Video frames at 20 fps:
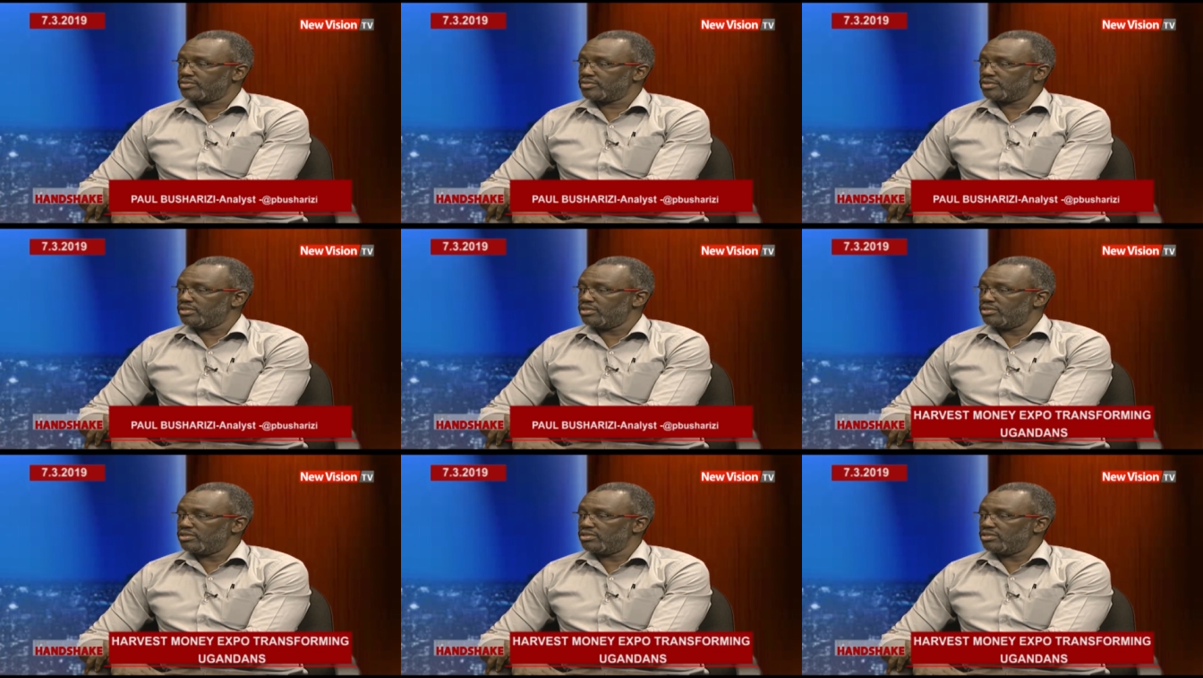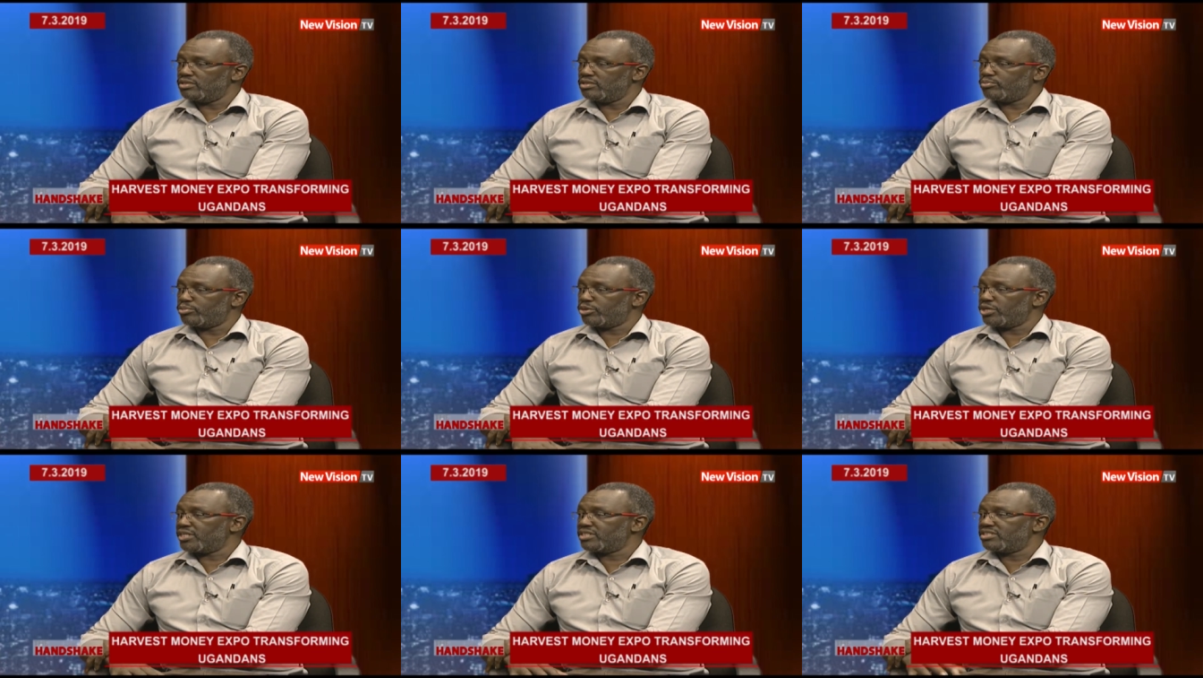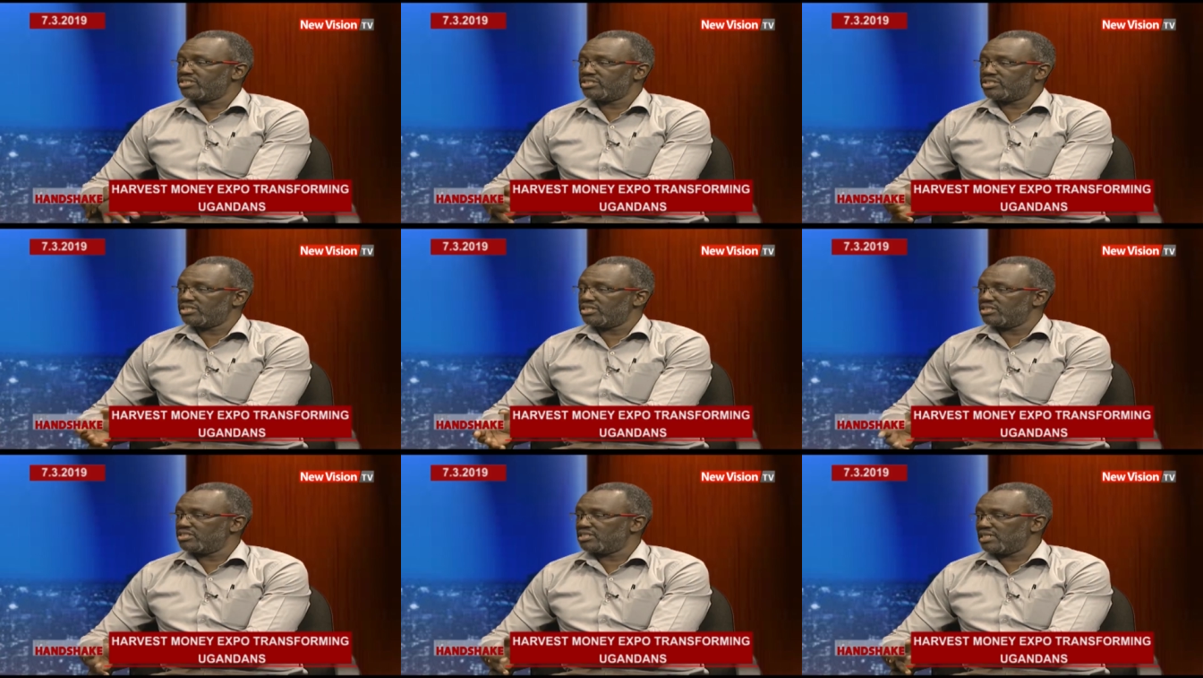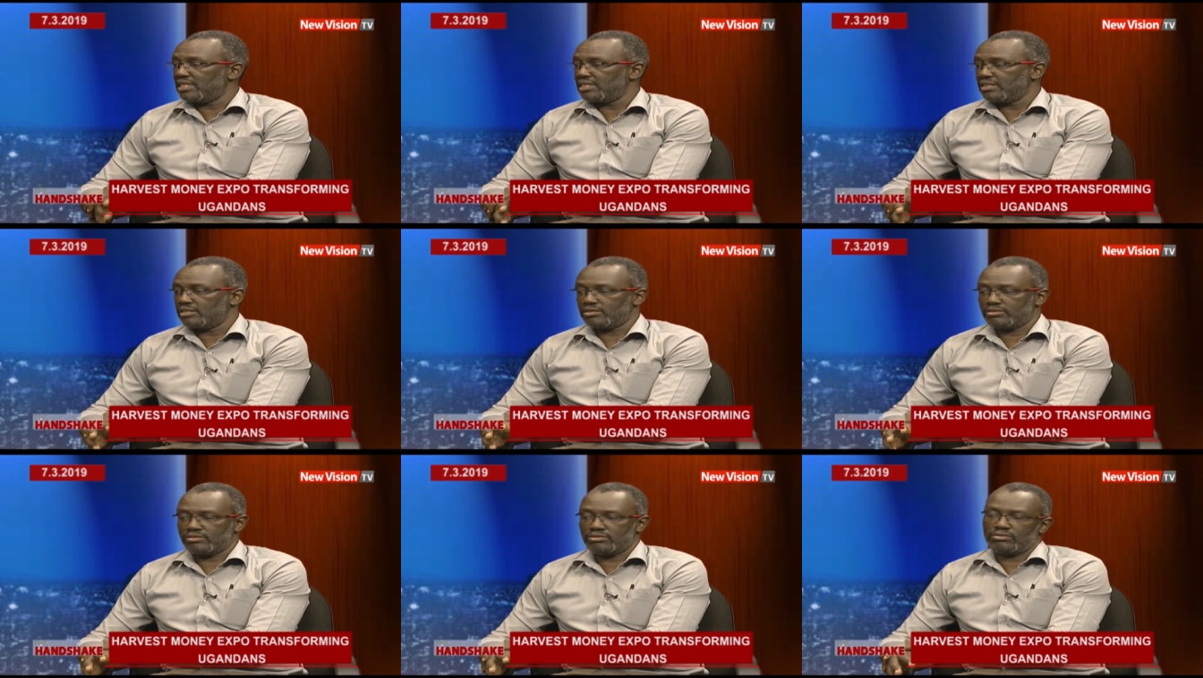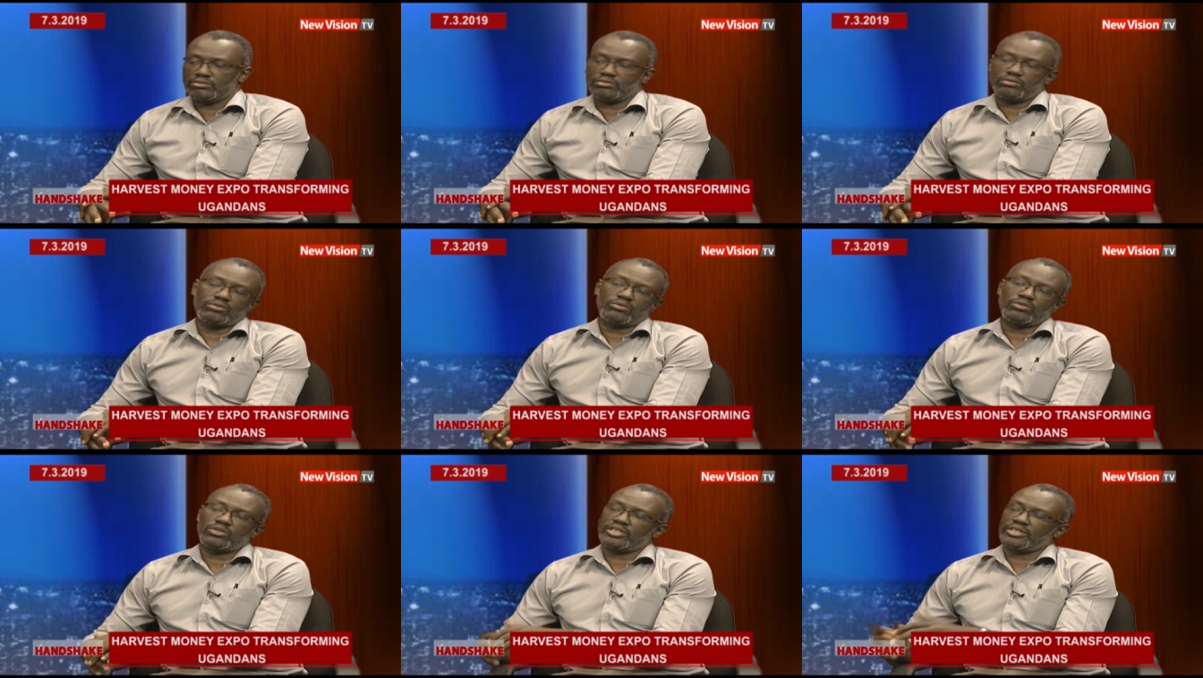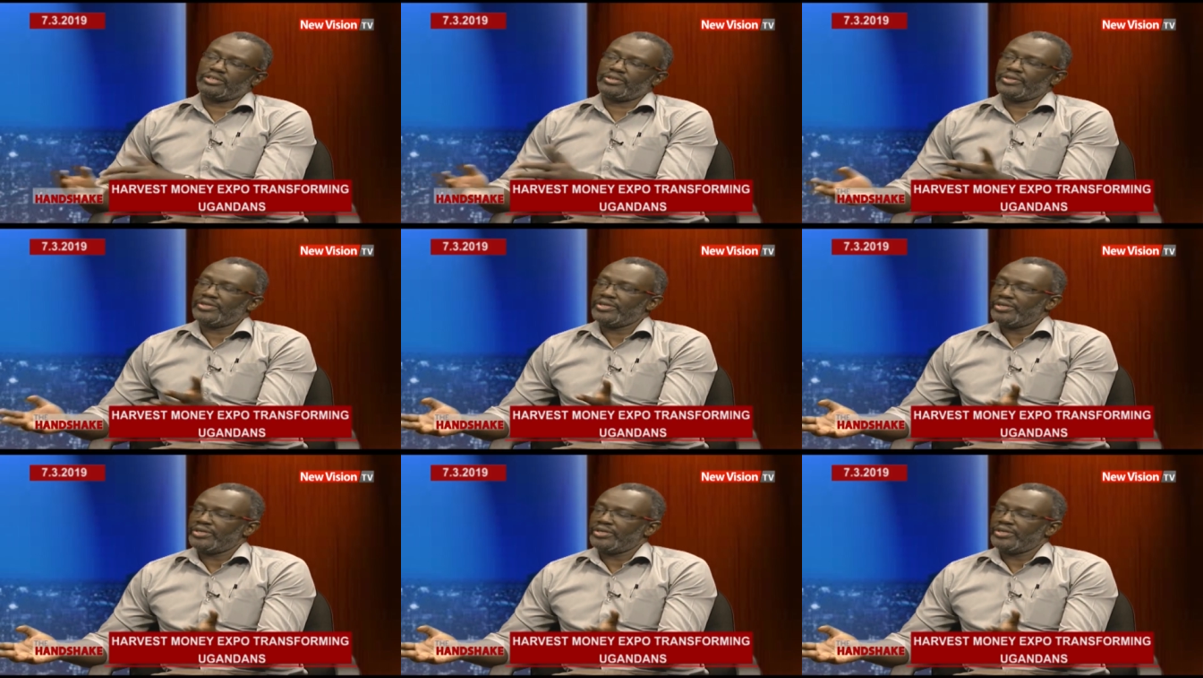in, in practices like okay,